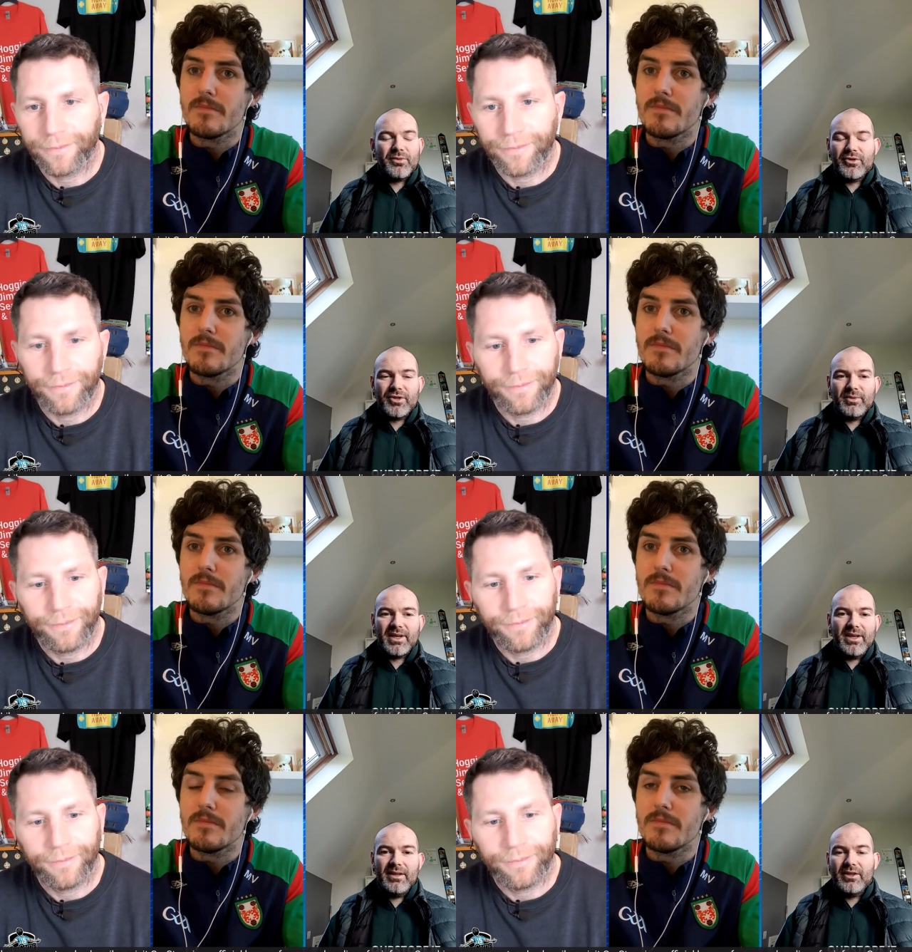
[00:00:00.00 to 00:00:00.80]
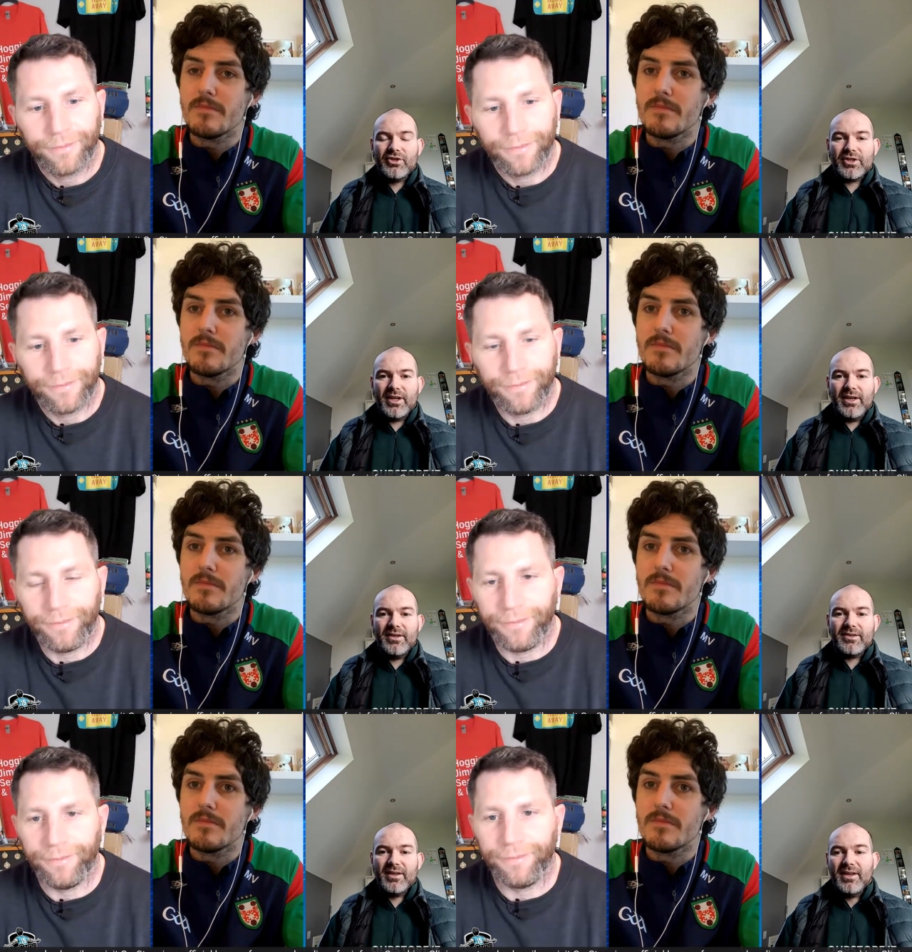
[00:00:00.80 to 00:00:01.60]
Speaker 1: a drill with Cian Lynch, and
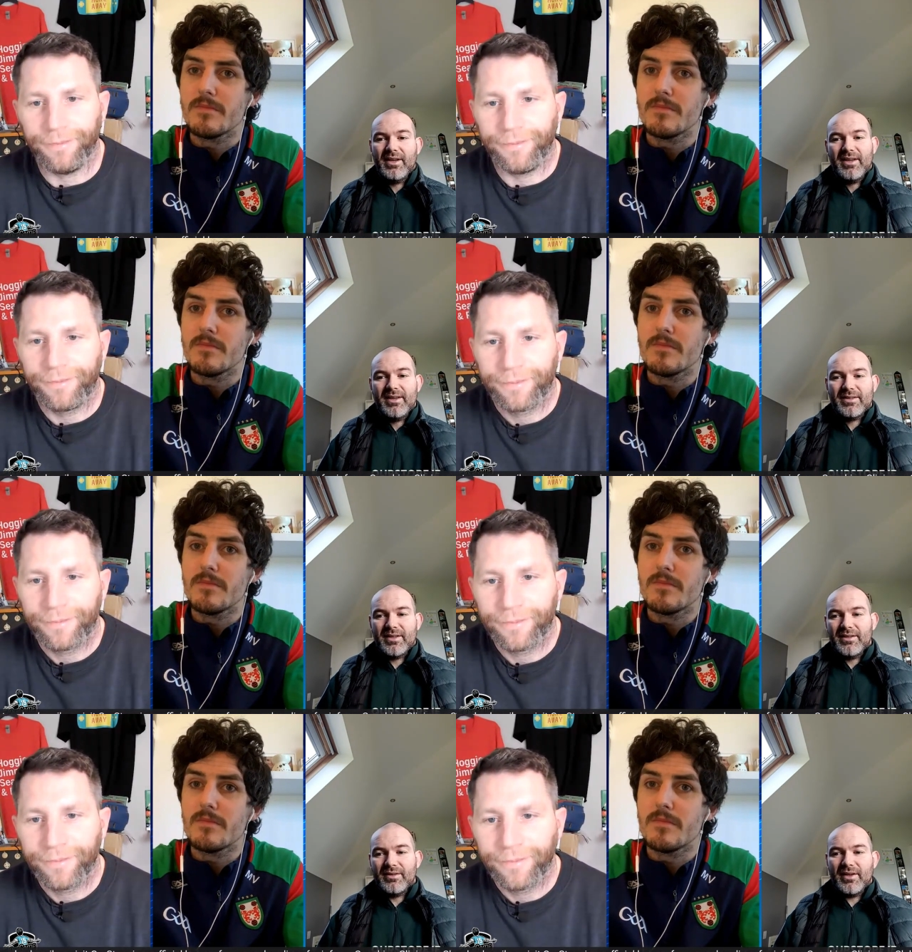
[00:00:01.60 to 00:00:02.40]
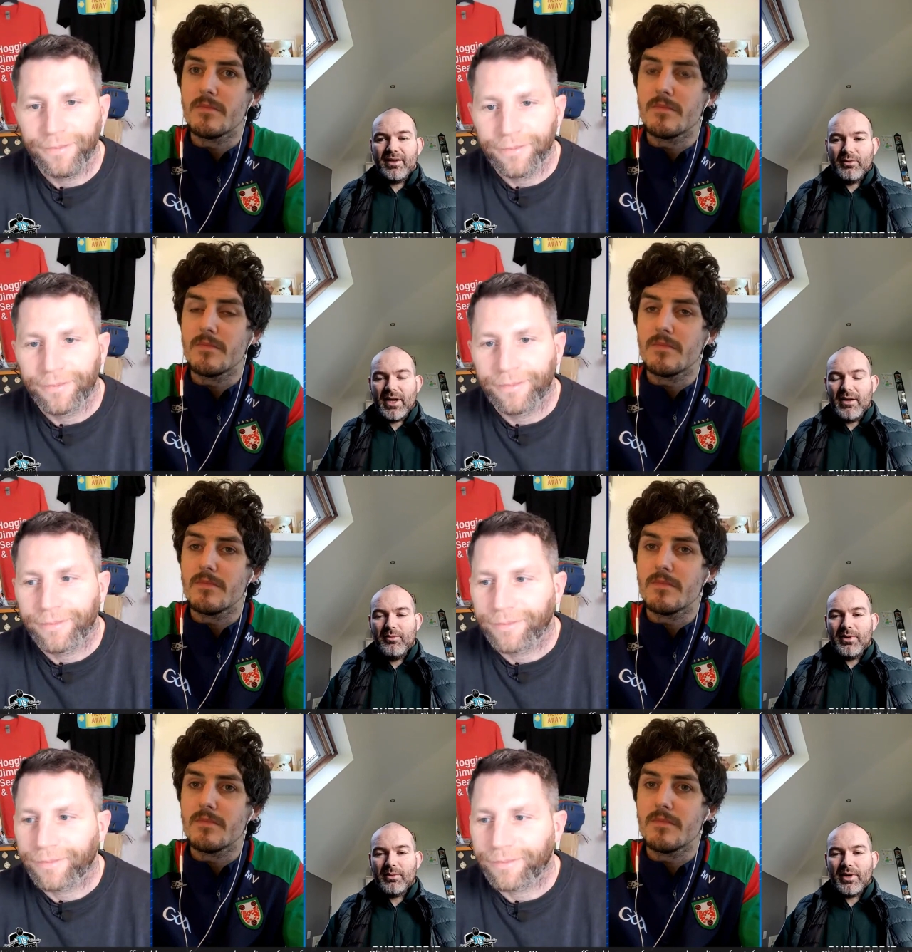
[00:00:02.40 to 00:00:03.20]
then we kept, we
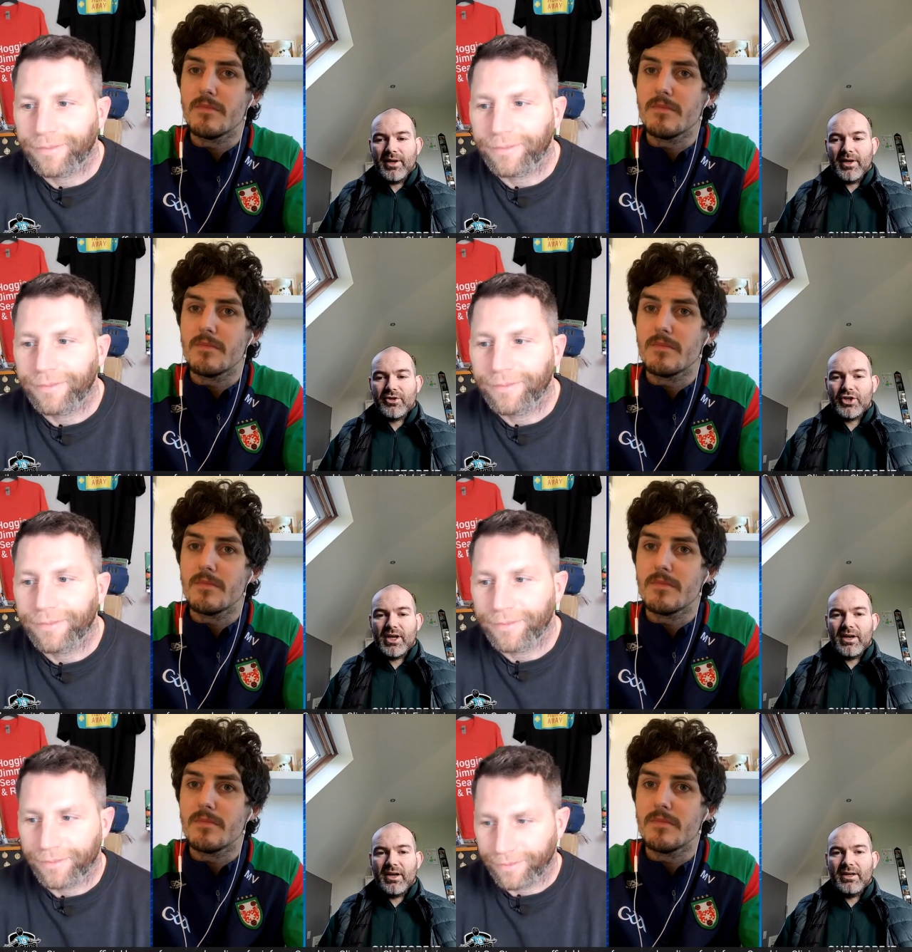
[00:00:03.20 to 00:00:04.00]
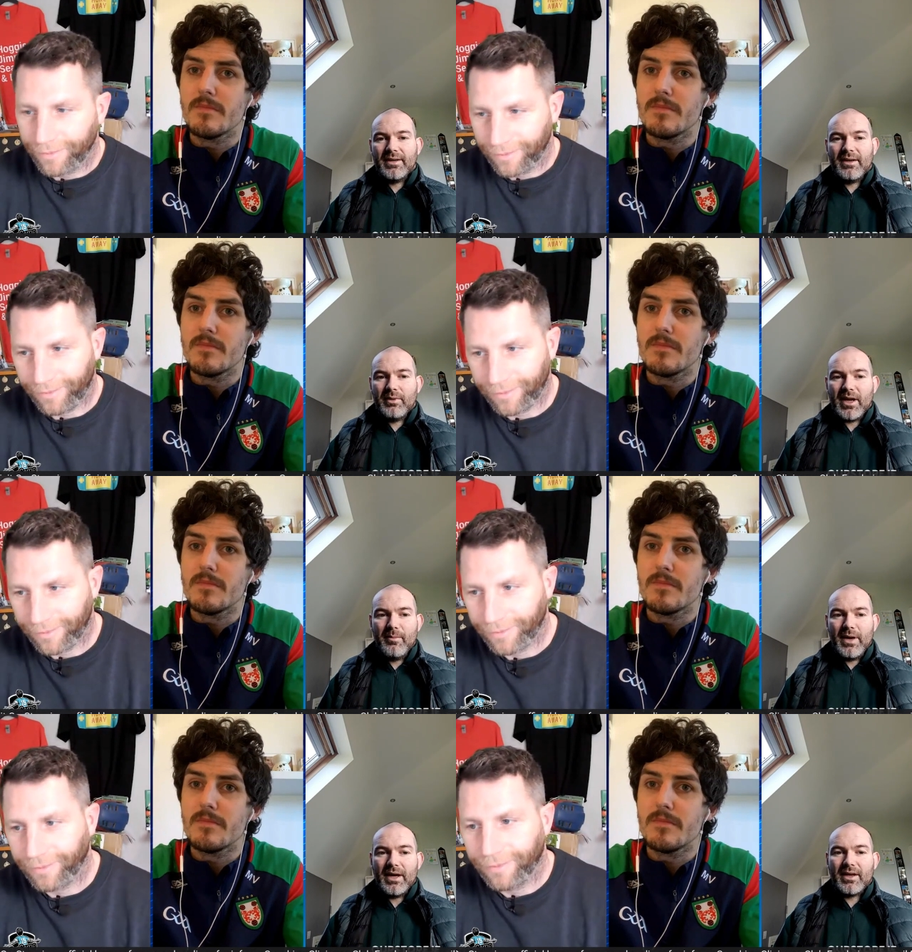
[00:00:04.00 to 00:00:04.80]
were on a training holiday, and we came
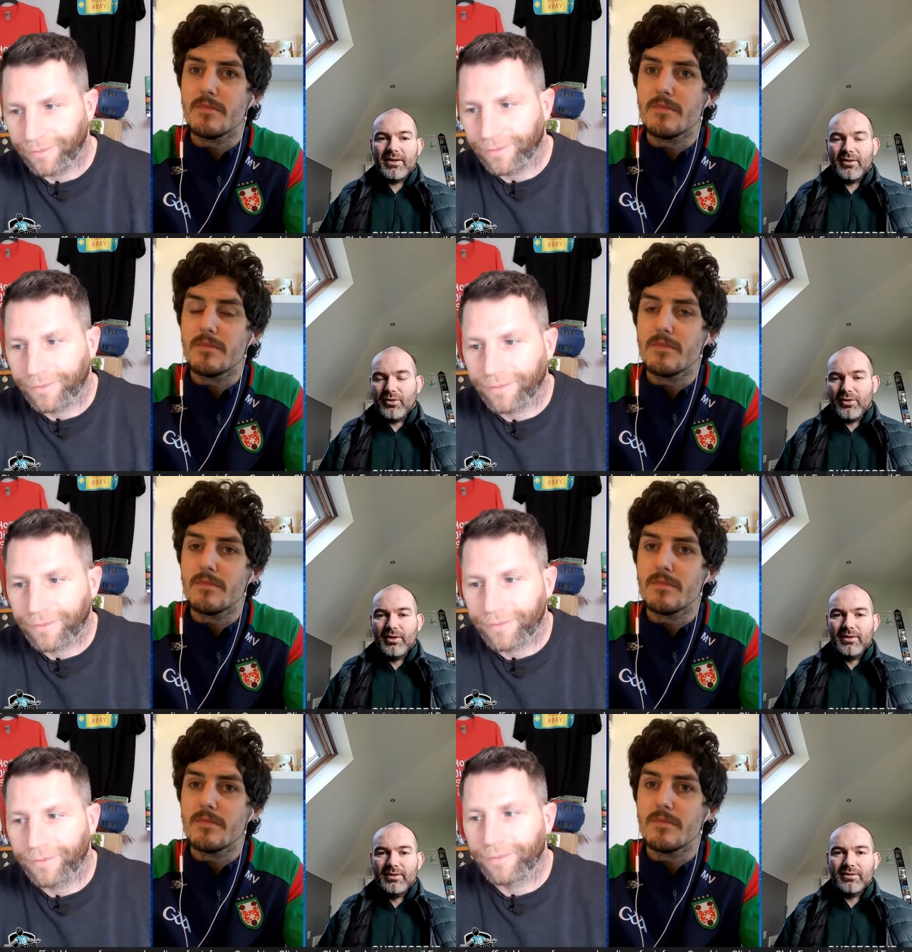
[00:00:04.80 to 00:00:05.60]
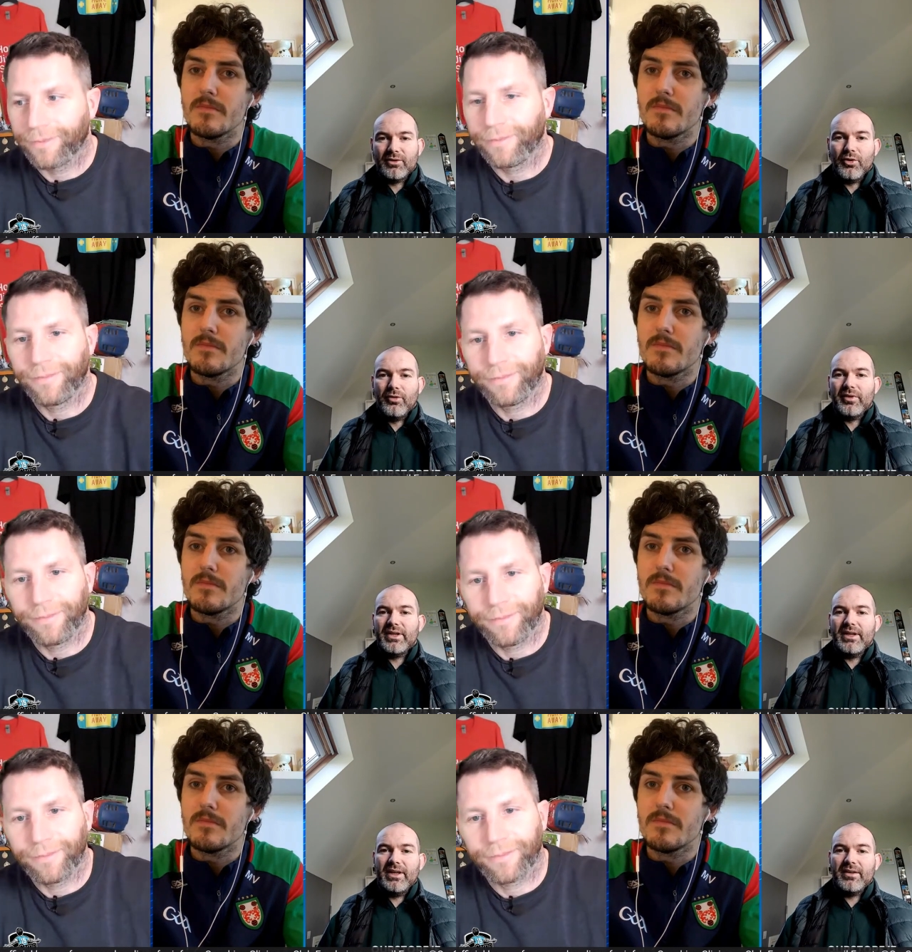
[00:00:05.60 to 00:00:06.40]
back, and the whole COVID didn't
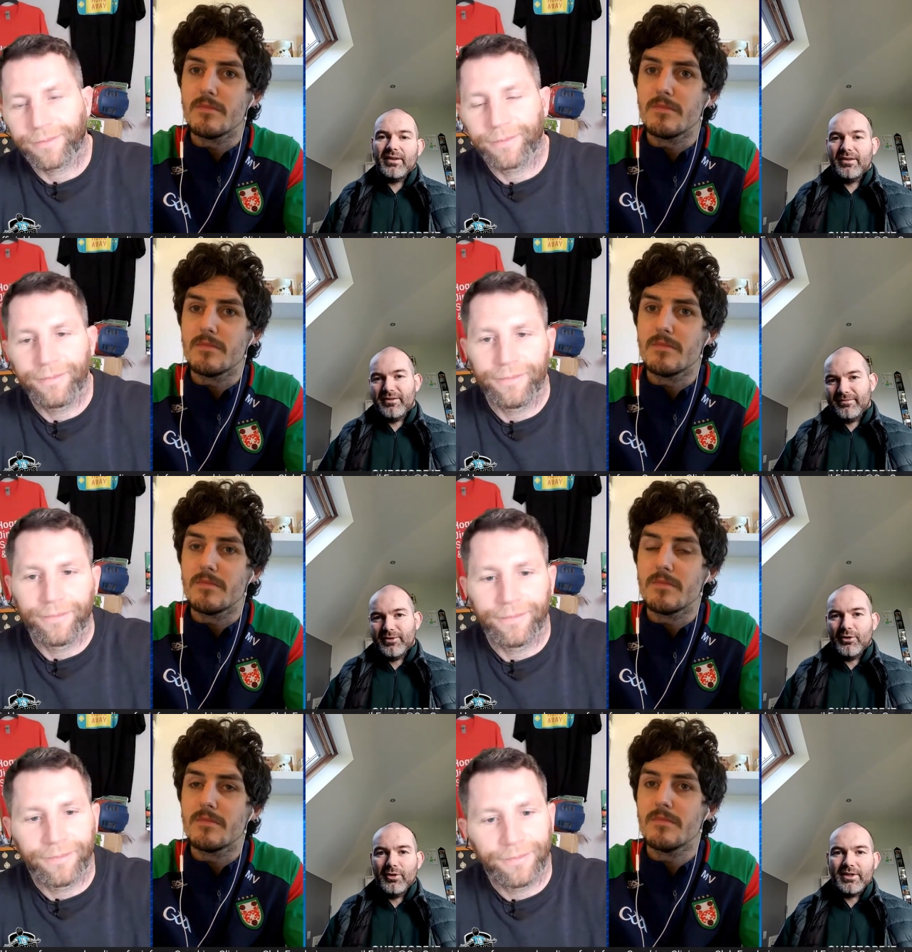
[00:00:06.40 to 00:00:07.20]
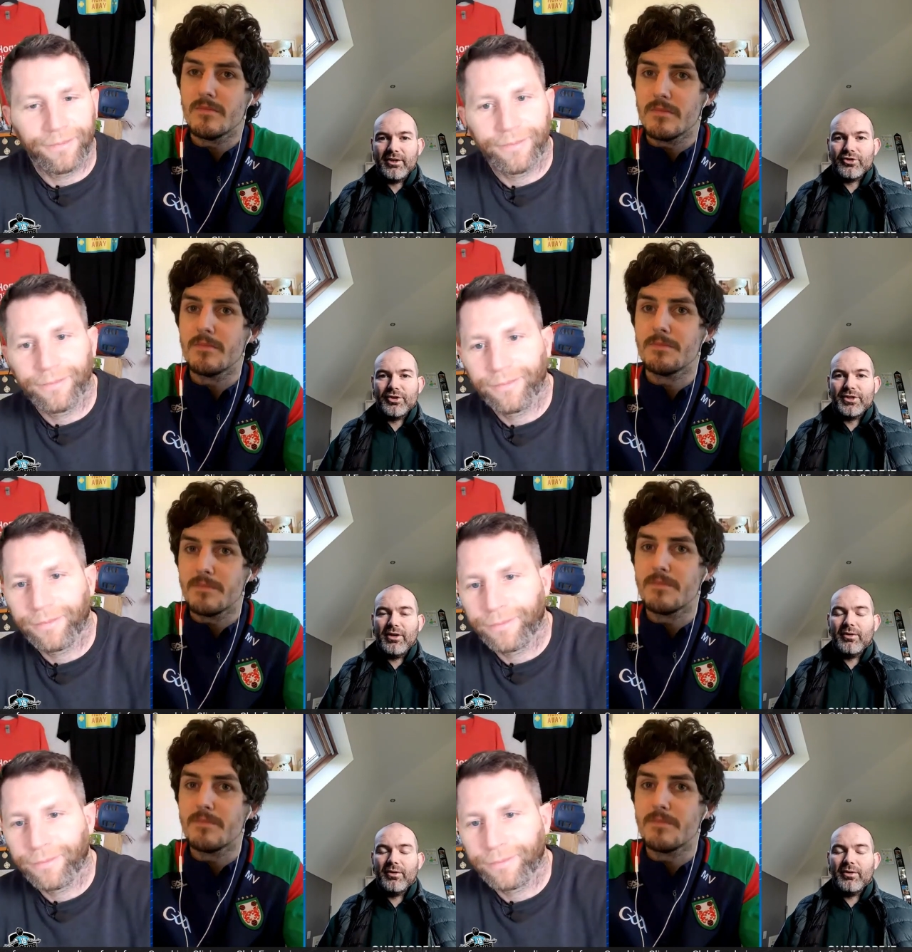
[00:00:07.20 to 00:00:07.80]
hit, and the whole thing shut down.